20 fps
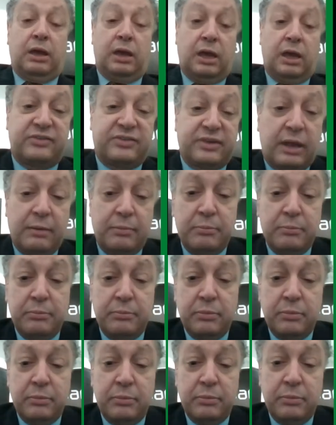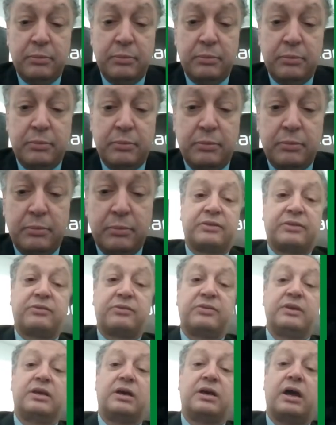Some see that the
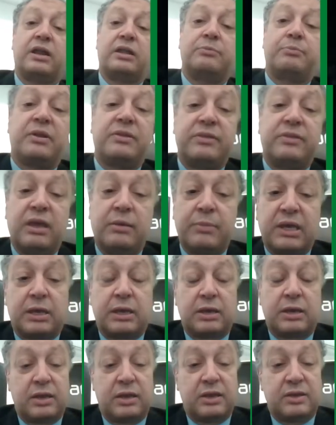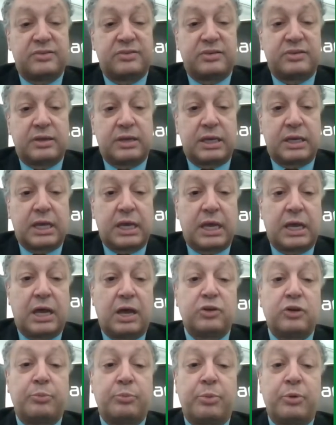current pandemic is
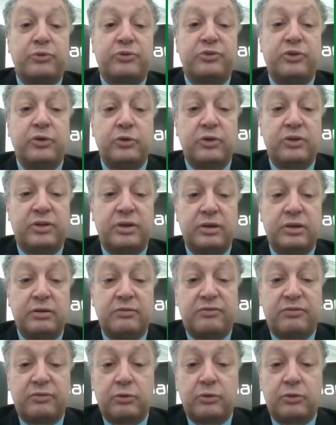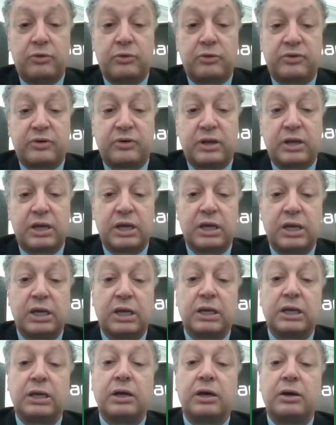an opportunity for
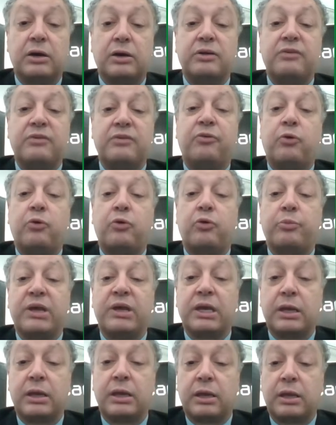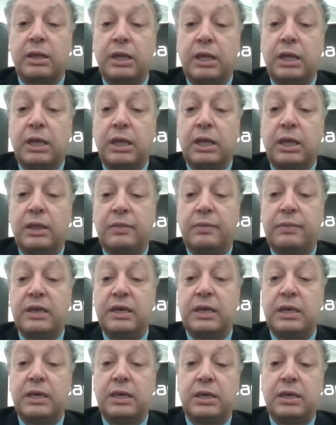reforming
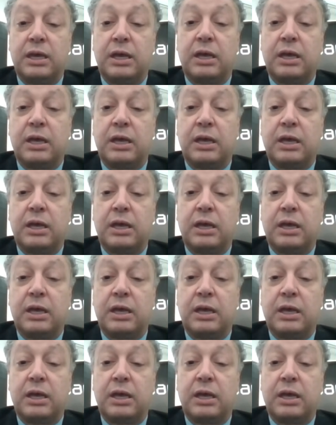the